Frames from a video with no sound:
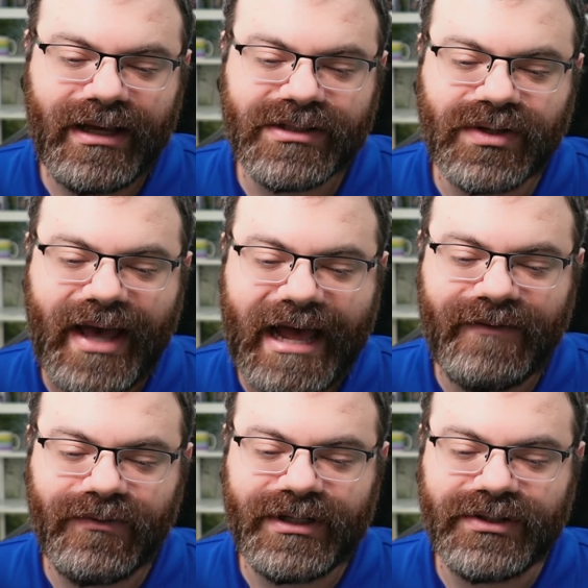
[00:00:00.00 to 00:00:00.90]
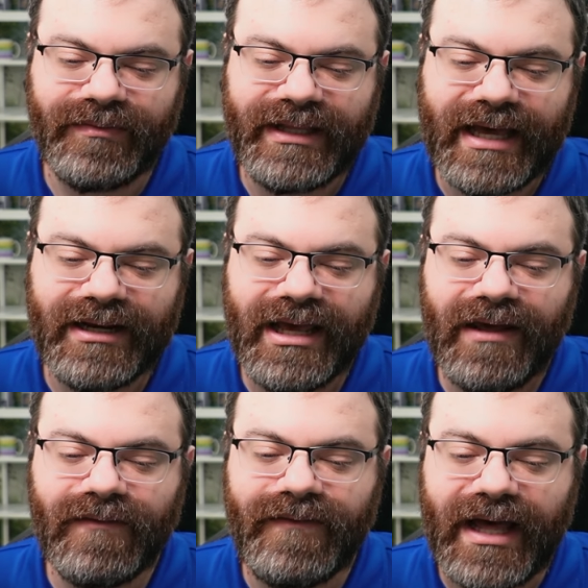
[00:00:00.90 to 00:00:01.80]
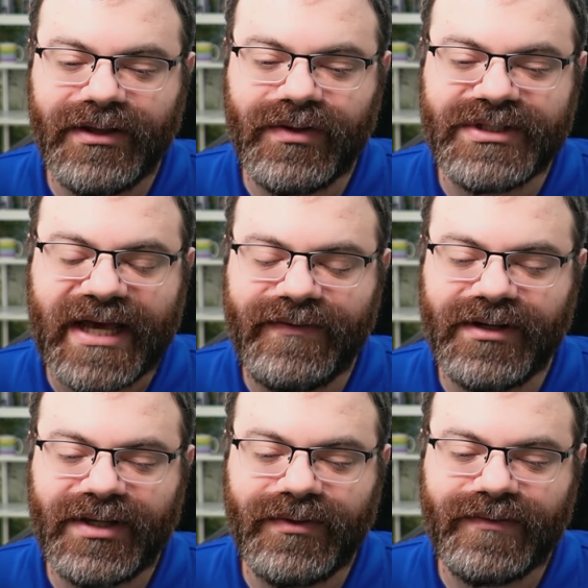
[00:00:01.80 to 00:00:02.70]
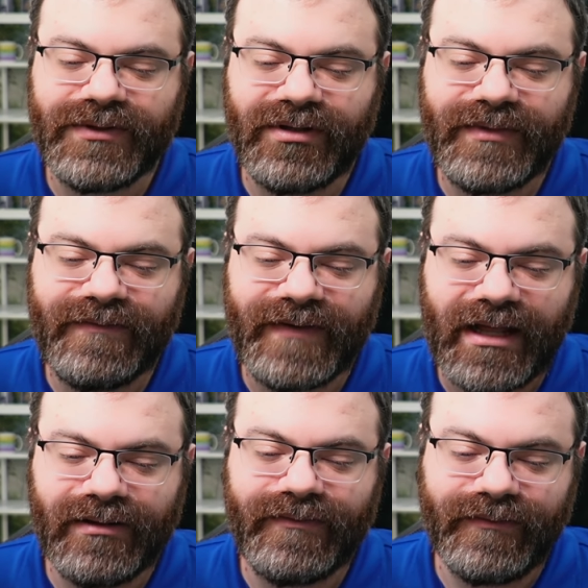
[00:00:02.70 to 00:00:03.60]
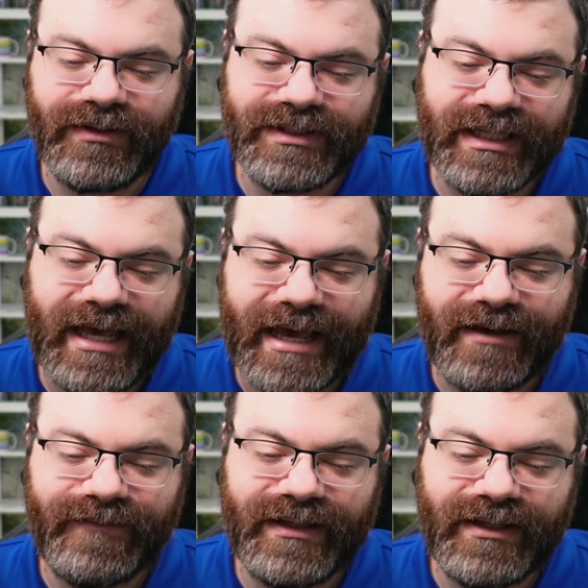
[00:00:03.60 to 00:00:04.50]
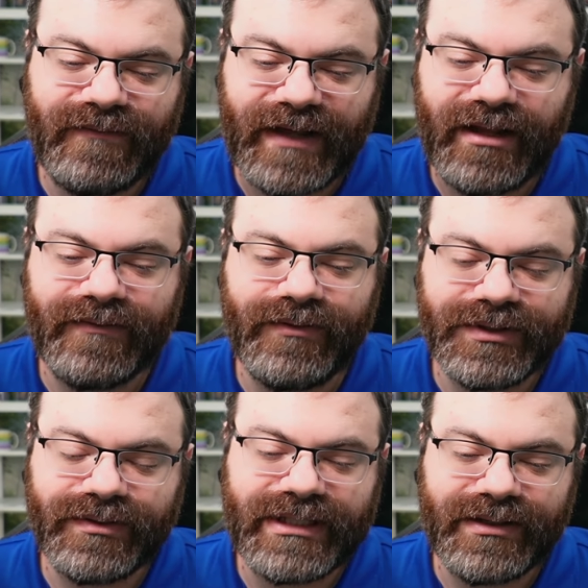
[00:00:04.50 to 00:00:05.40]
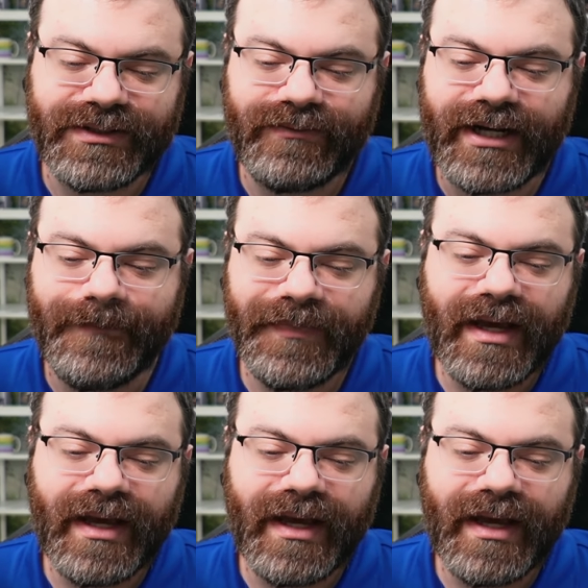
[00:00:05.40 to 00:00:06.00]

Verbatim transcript: So have would have told me that. Value definitely would have told me valve versus have, and then valve also tells you, right?